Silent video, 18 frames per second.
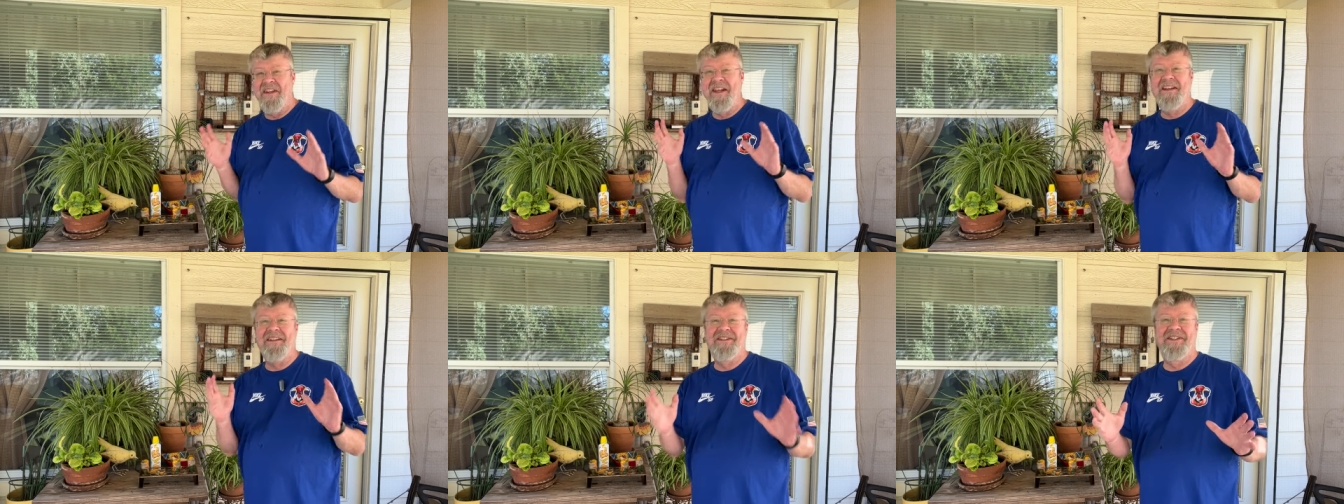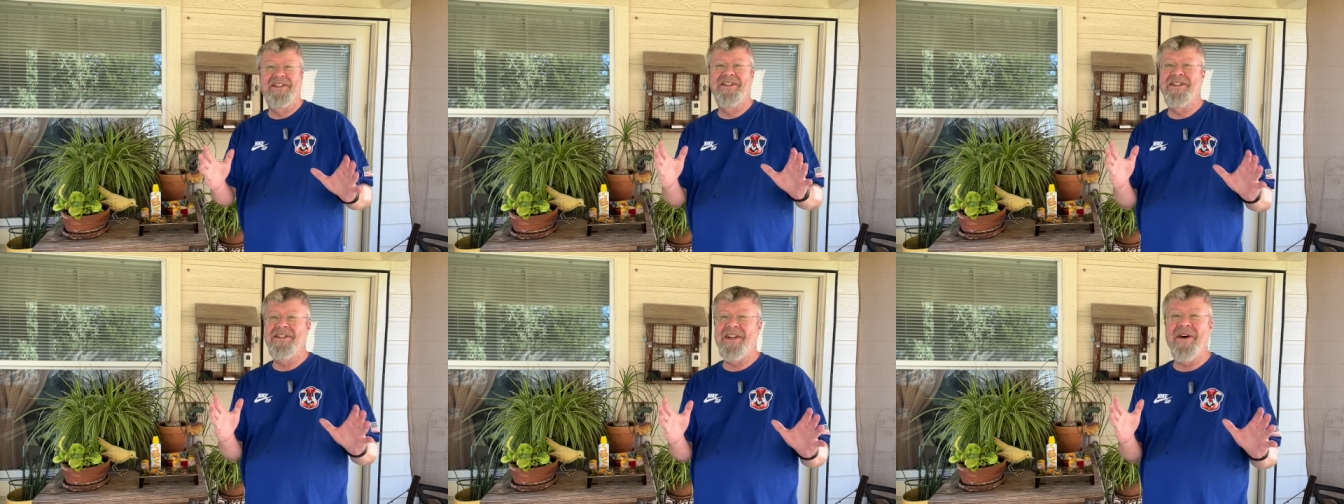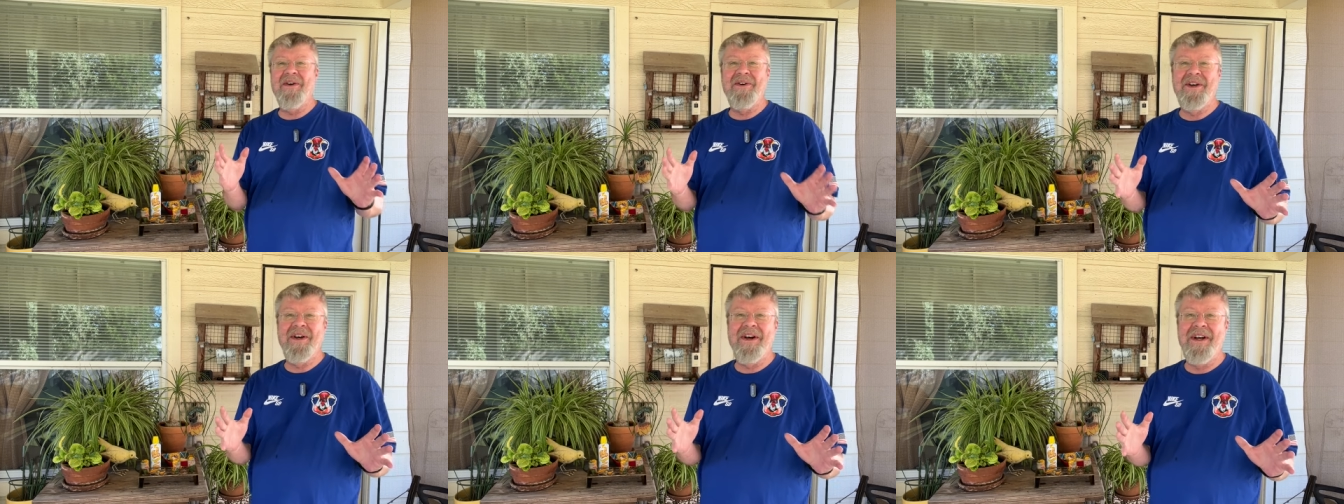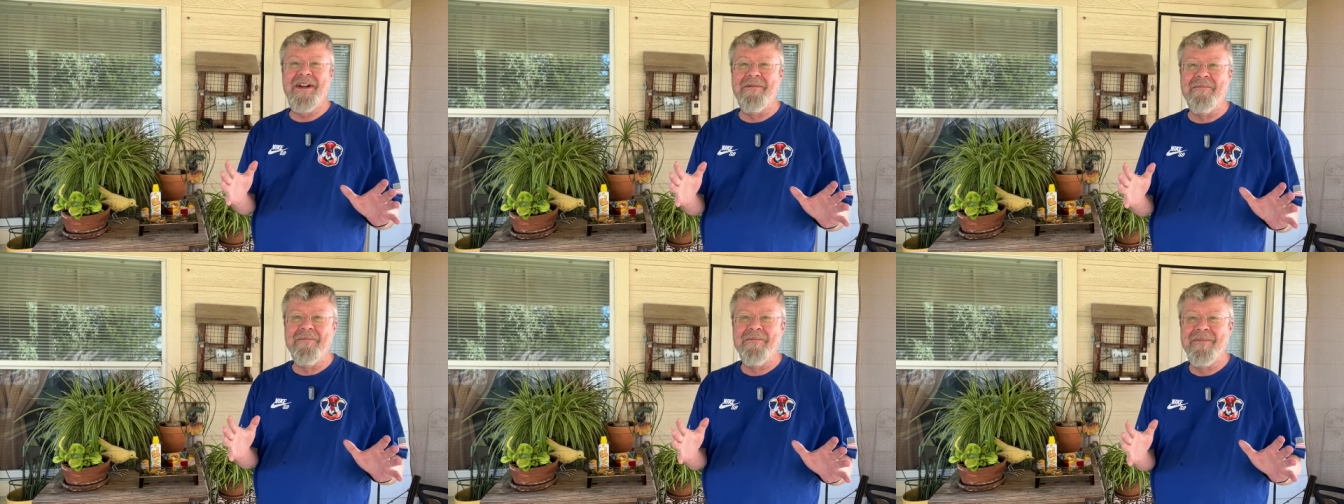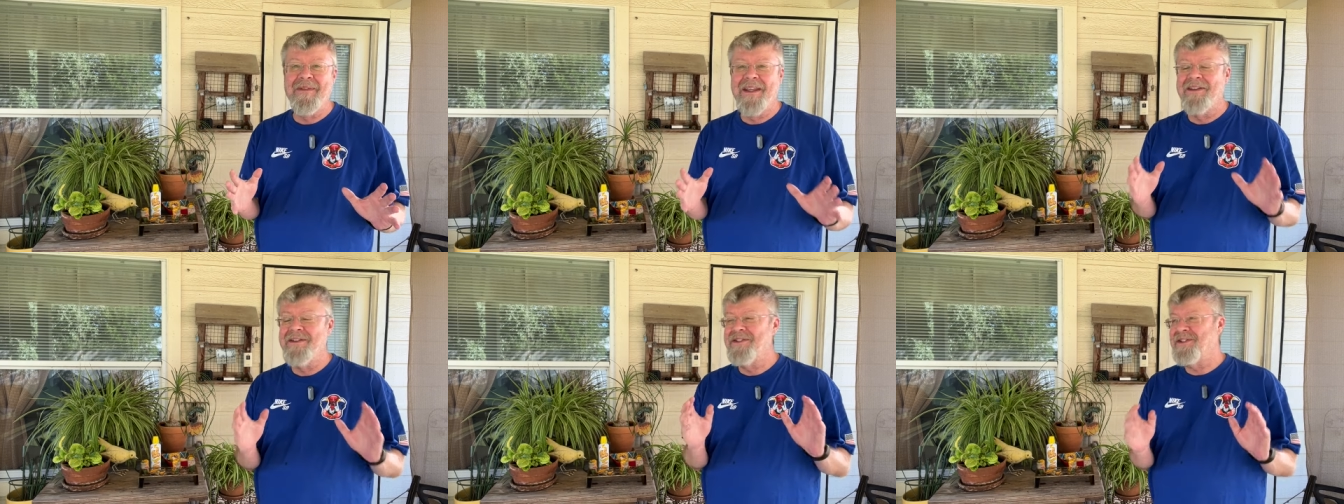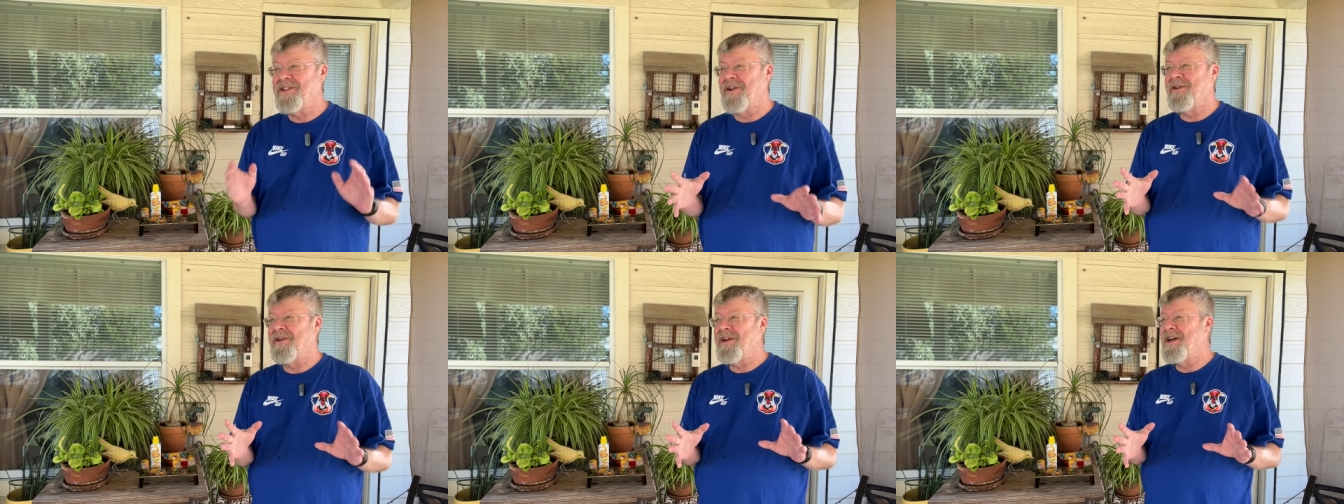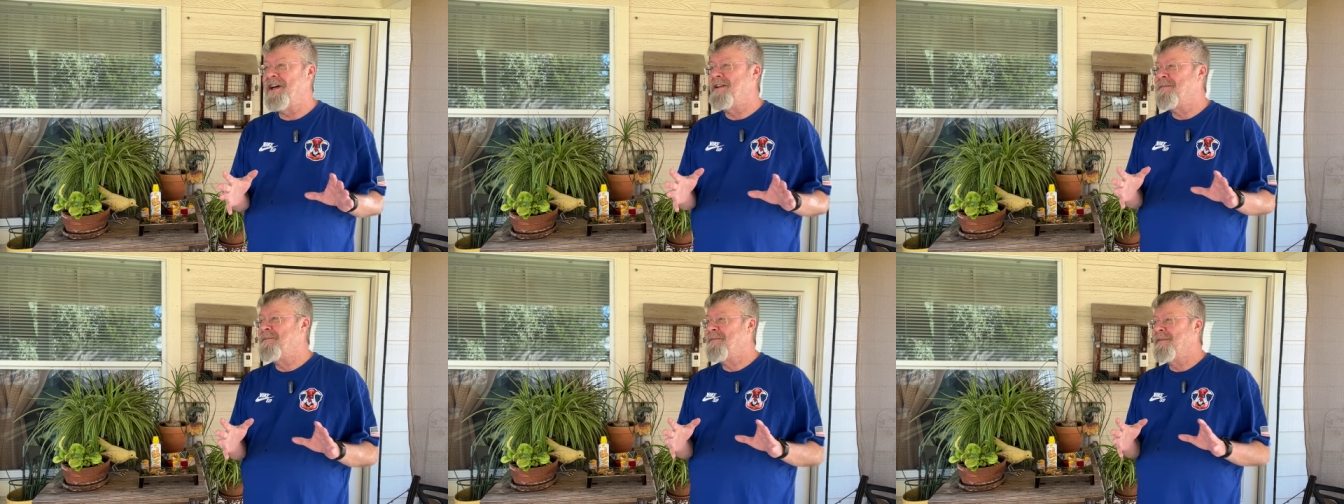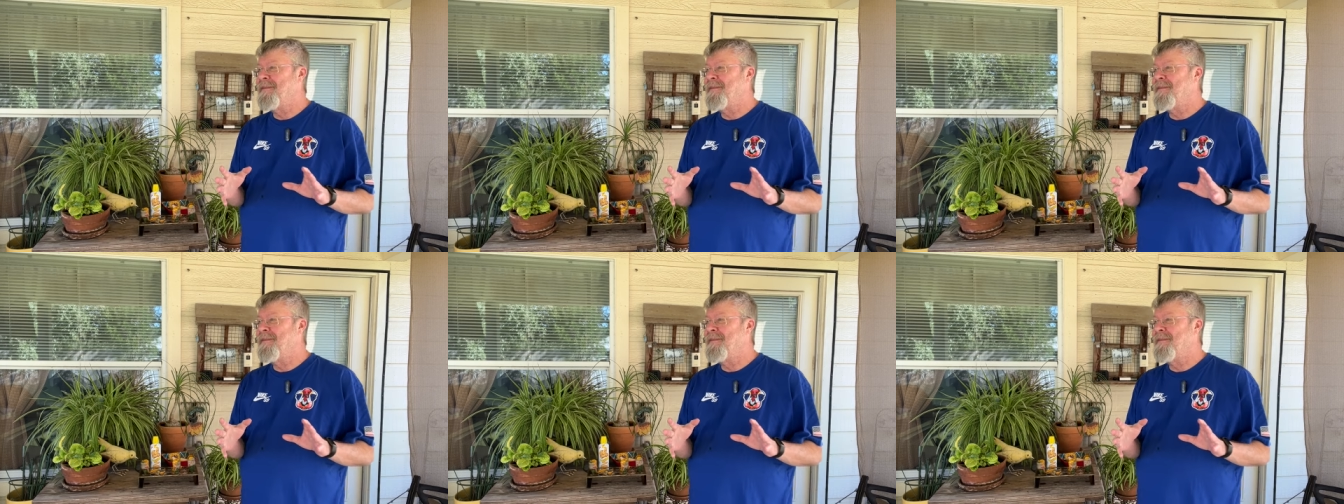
So good, so good.